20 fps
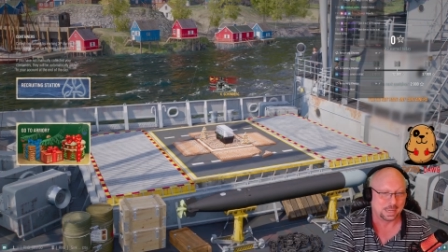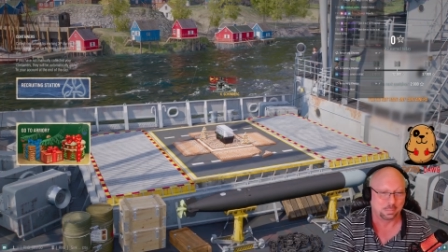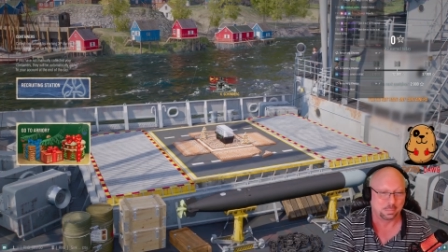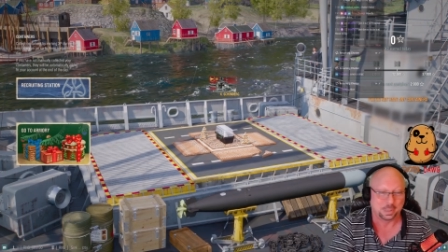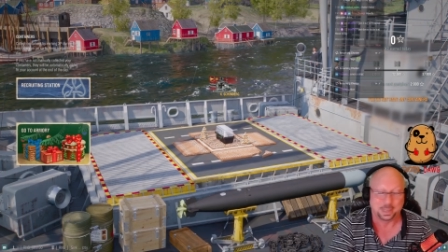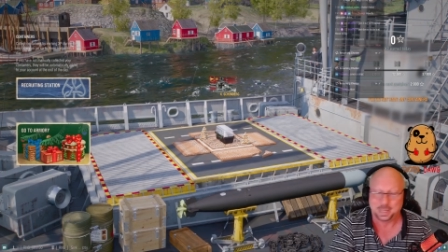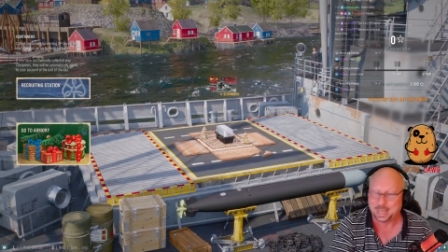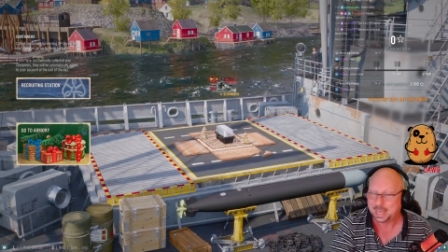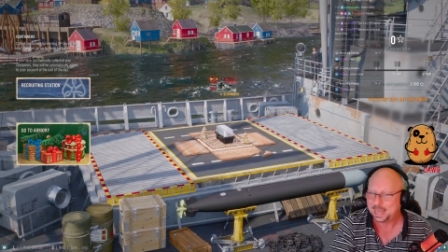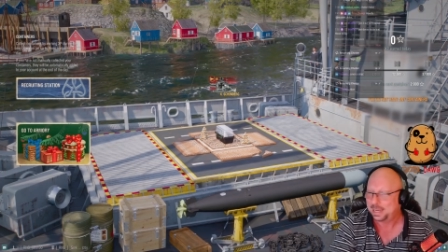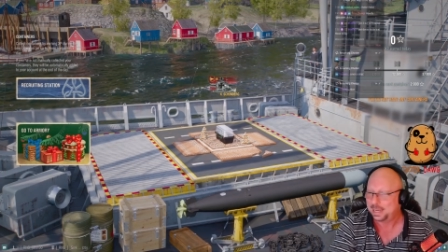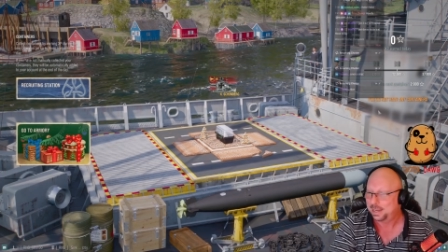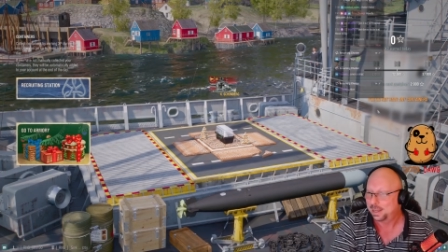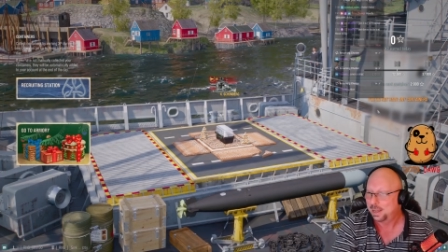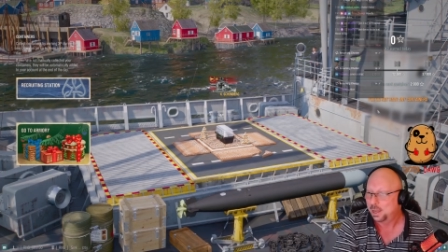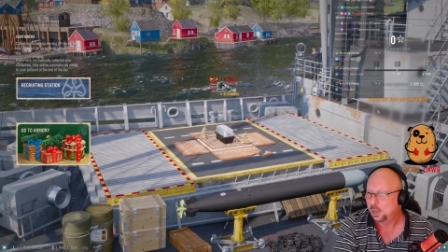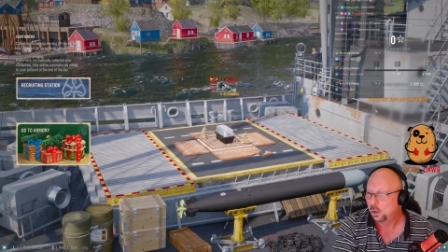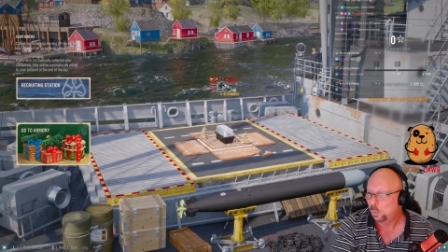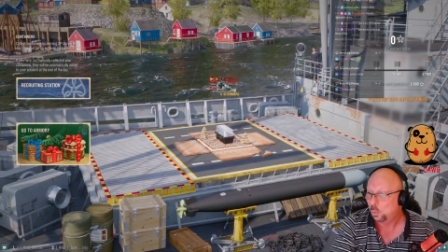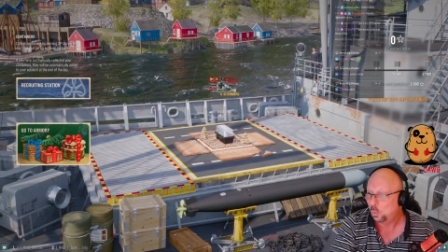But hey,
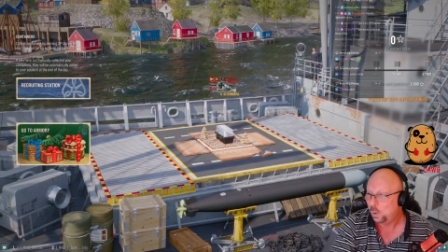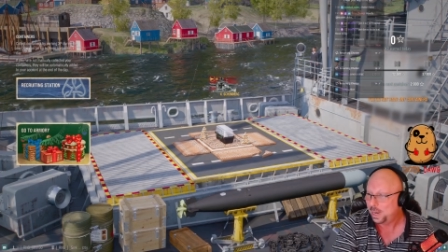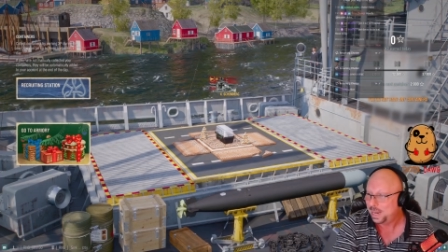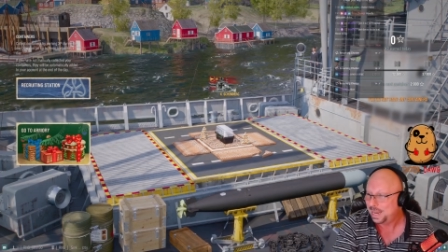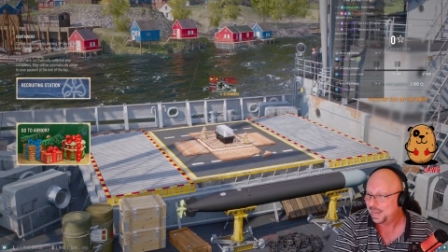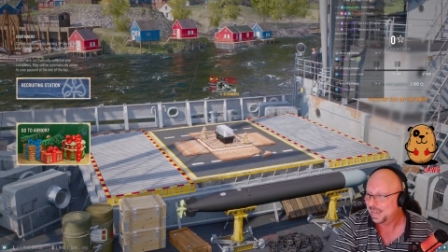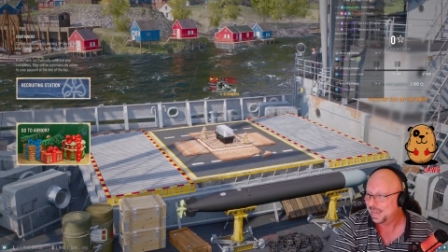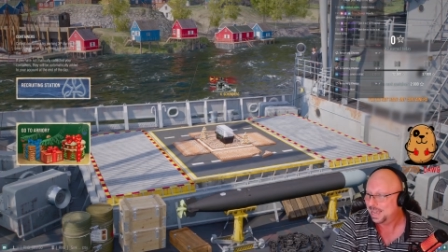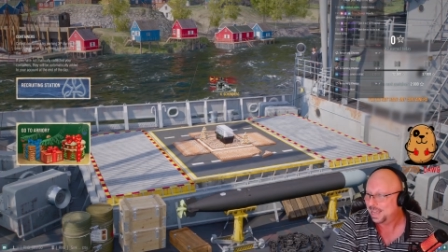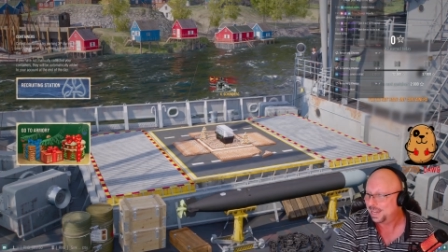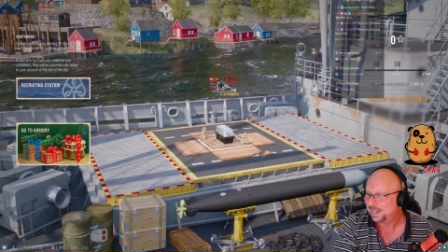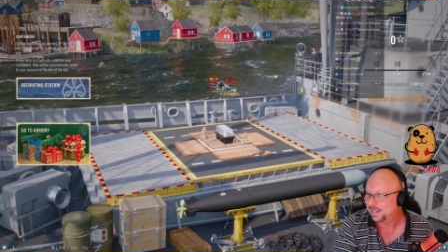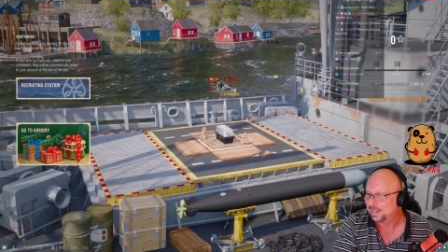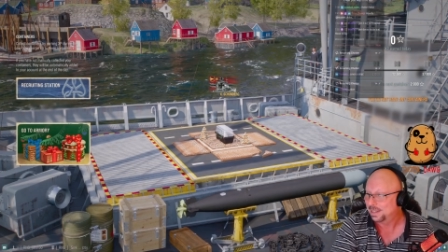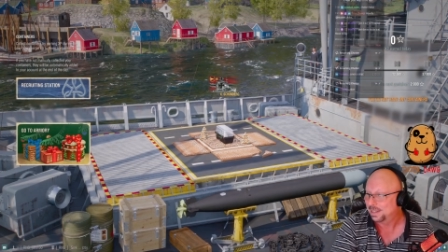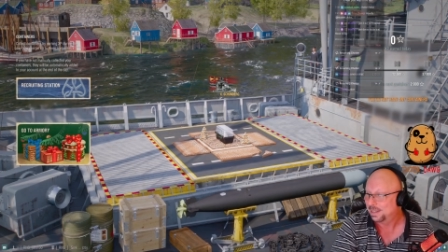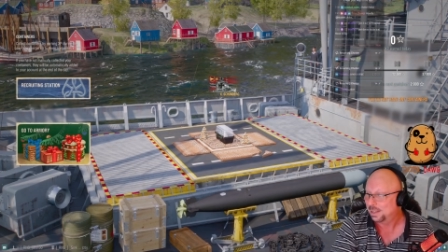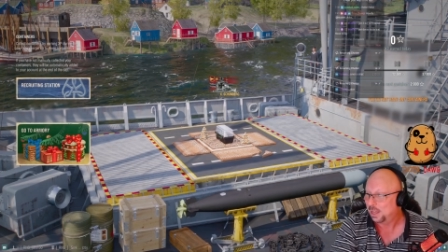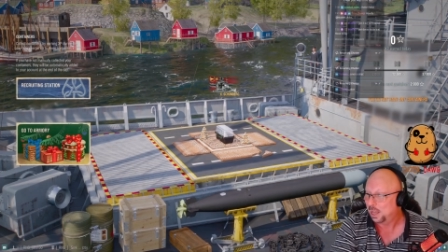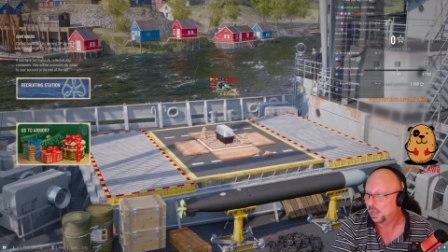we hit
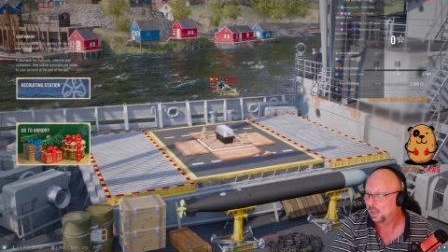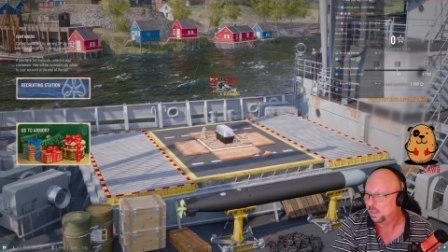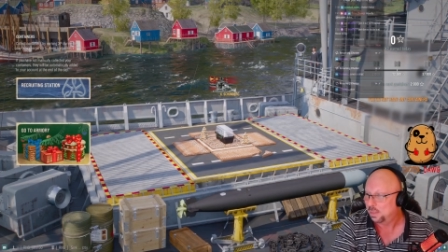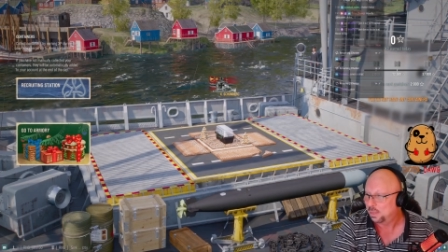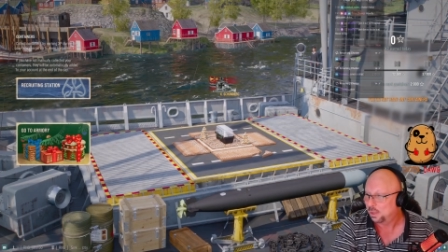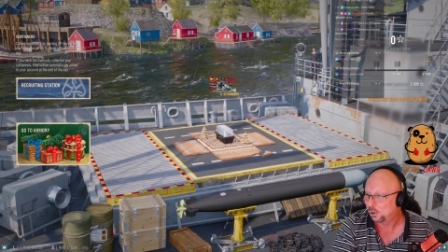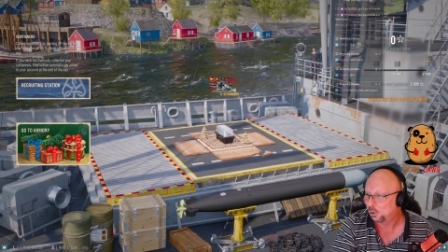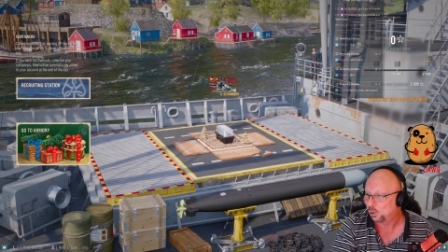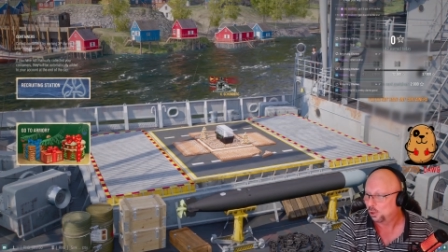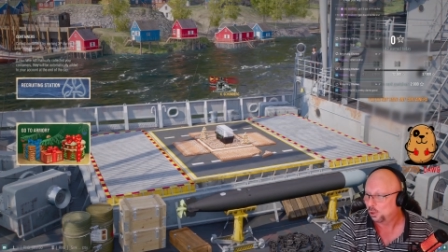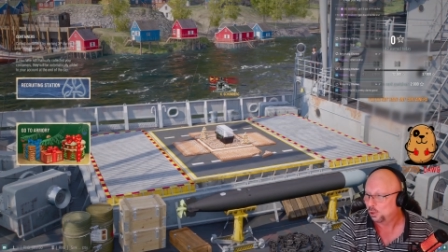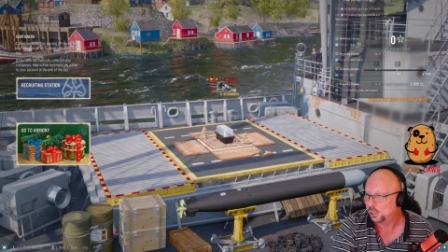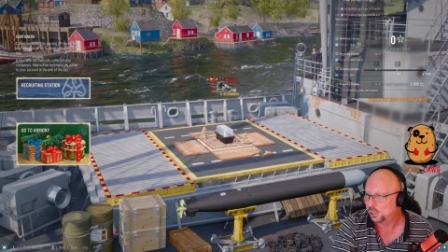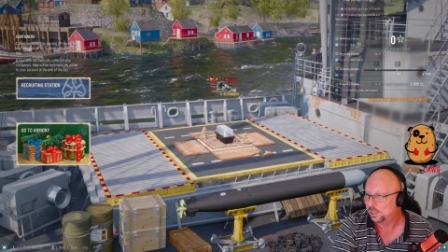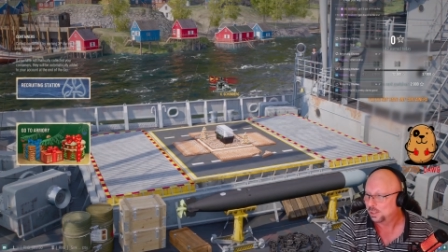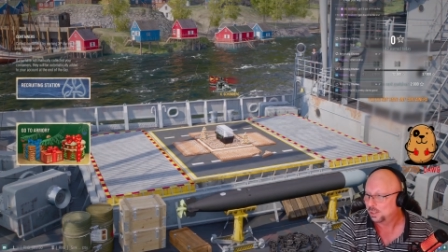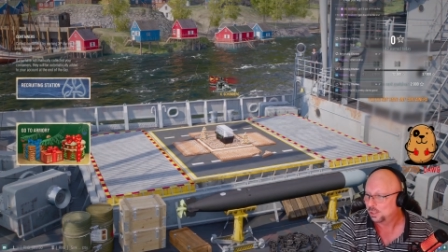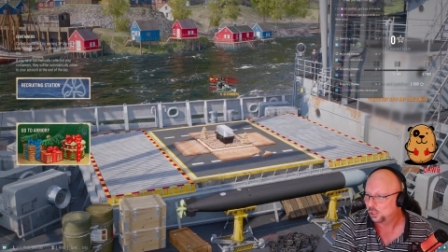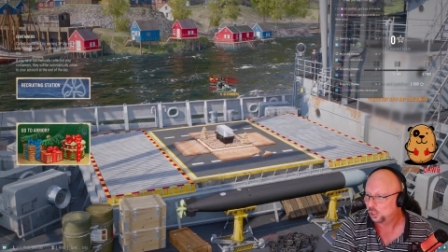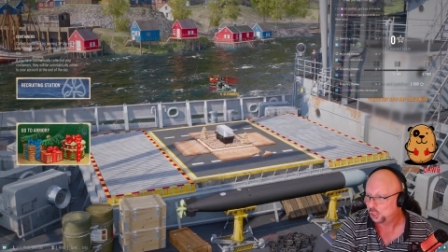a third
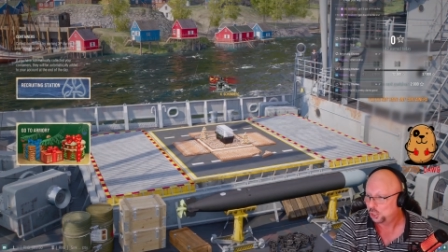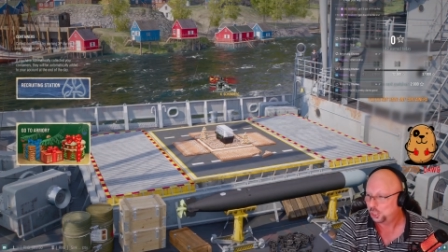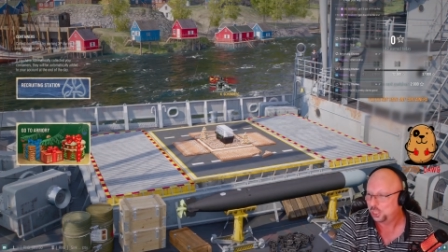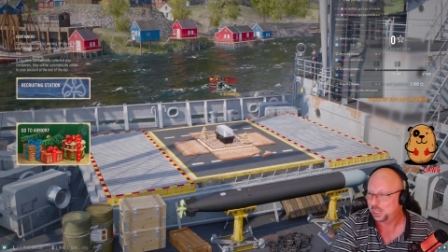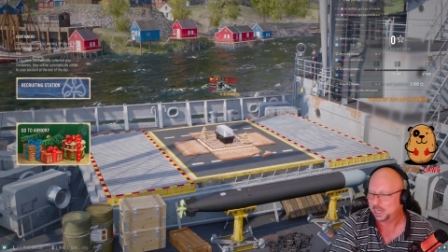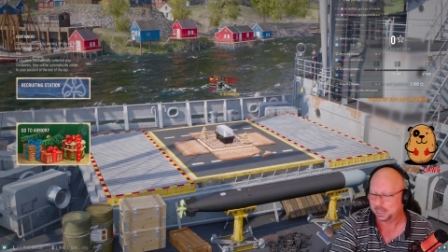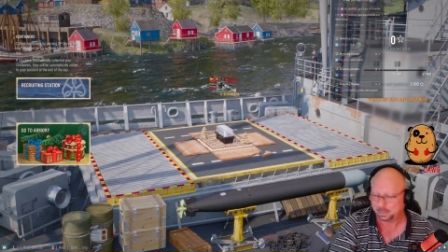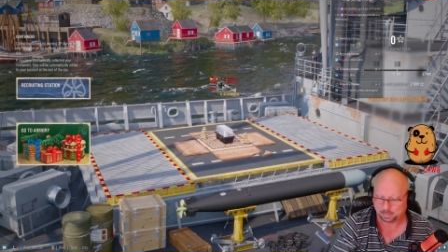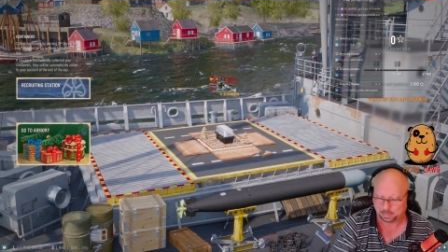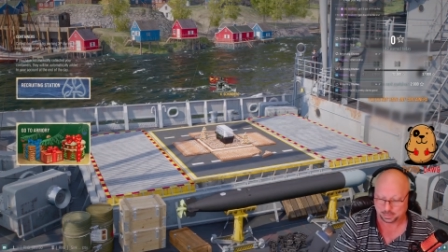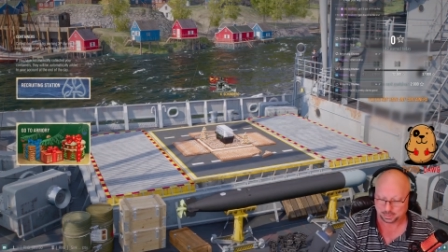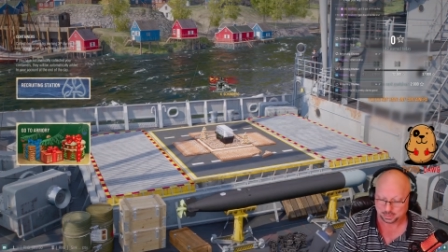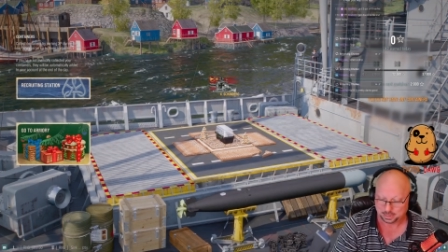ship.